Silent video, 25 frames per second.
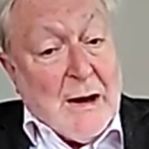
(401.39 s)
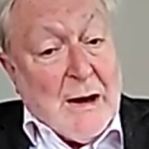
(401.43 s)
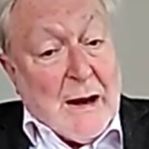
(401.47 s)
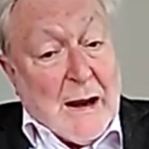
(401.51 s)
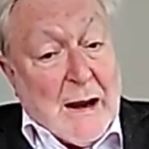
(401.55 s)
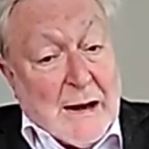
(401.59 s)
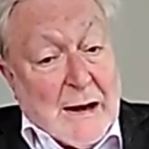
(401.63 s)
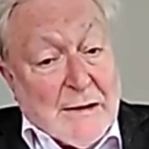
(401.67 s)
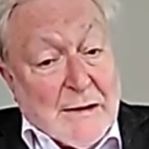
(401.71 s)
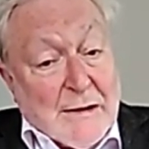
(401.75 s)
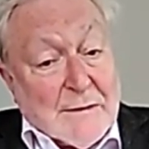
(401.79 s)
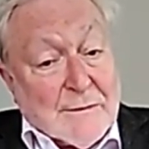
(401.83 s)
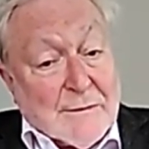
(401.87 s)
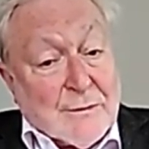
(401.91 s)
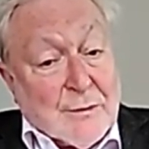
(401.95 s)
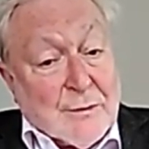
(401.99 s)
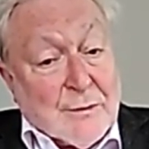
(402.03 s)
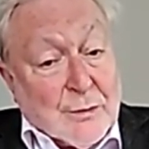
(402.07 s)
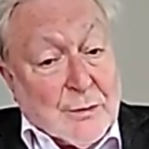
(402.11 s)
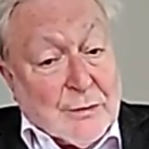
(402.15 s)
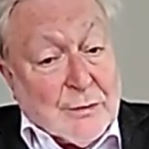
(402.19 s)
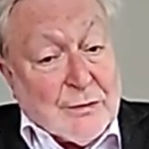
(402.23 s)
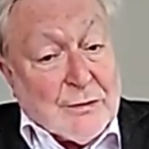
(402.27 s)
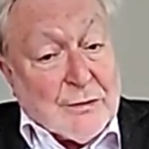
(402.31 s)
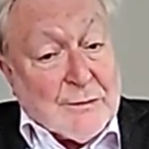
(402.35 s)
And of
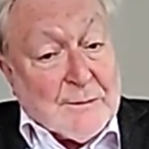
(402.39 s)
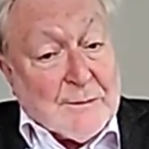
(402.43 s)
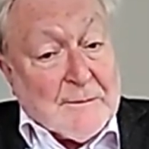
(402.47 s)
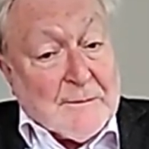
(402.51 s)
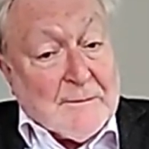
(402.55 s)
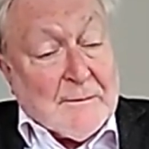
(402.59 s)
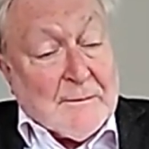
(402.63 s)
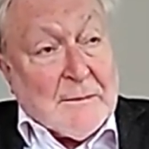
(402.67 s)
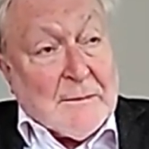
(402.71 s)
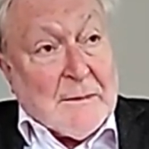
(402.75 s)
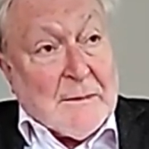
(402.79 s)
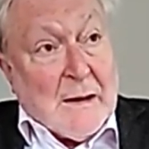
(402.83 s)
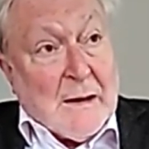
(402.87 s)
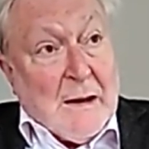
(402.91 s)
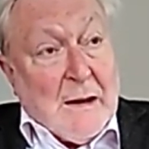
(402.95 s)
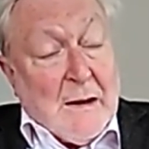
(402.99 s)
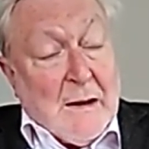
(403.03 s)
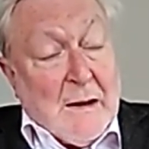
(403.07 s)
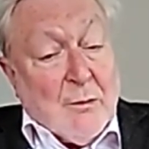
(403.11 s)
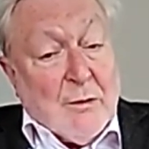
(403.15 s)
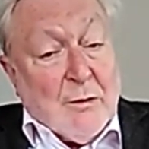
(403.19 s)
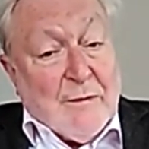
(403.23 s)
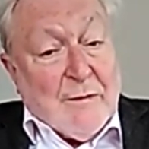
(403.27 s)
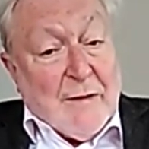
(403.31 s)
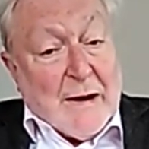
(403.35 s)
course,
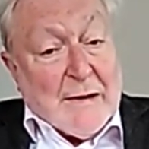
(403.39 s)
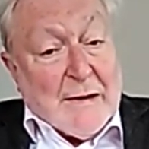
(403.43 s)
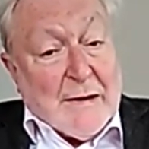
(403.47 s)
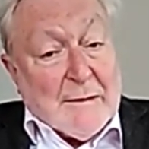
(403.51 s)
we've had